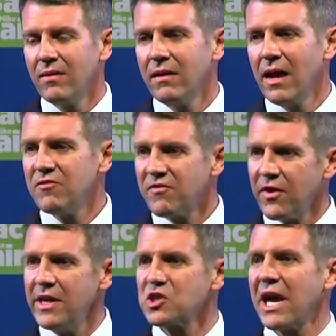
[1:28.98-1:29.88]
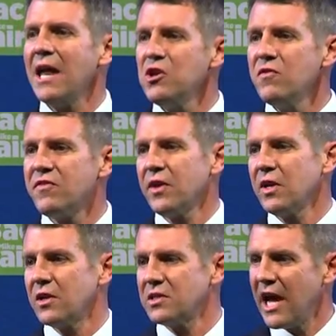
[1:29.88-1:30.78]
And friends, can you feel
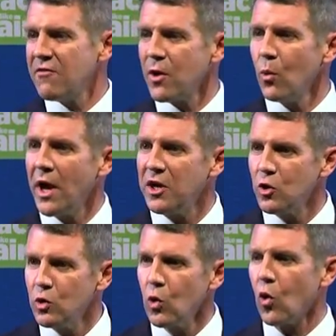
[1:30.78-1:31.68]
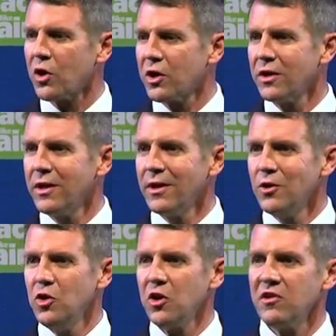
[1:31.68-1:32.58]
it? Everywhere you look,
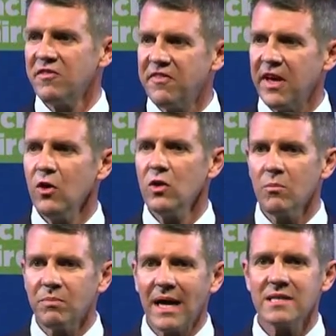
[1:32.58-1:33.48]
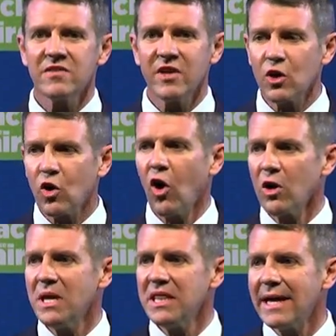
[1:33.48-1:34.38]
you can feel the buzz of an
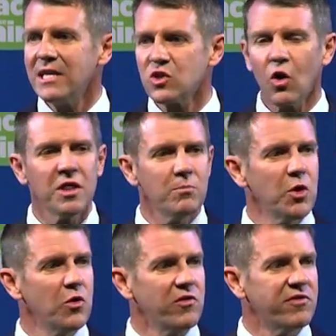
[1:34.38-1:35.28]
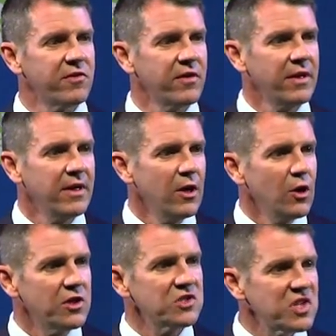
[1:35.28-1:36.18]
economy that is on the move.
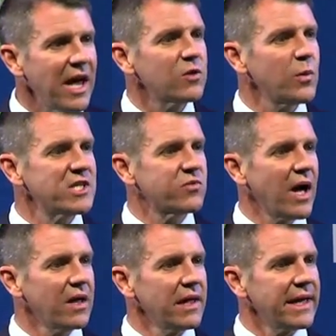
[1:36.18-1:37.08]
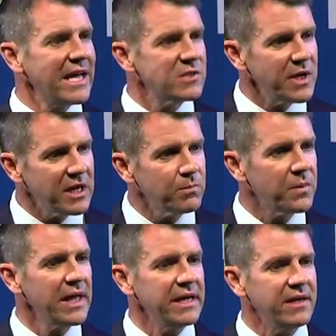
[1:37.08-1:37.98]
The South West Rail Link has been
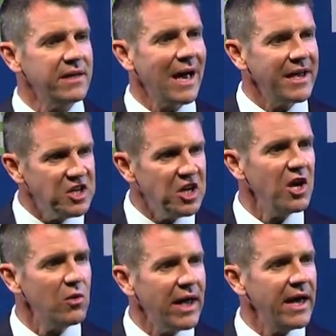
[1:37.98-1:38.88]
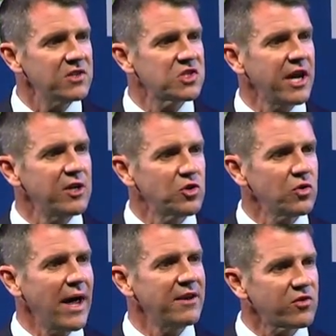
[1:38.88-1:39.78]
completed a year ahead of schedule
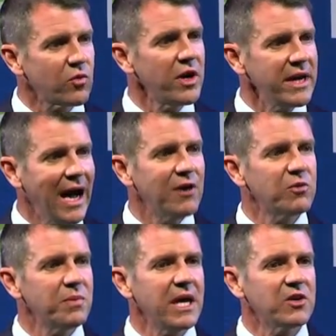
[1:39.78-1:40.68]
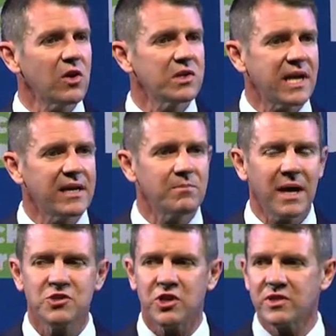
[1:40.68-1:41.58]
and $300 million under
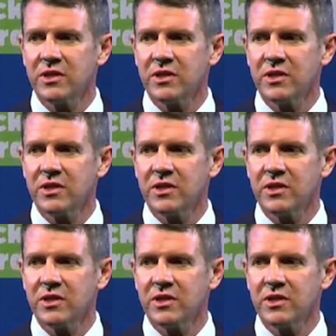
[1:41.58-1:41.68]
budget.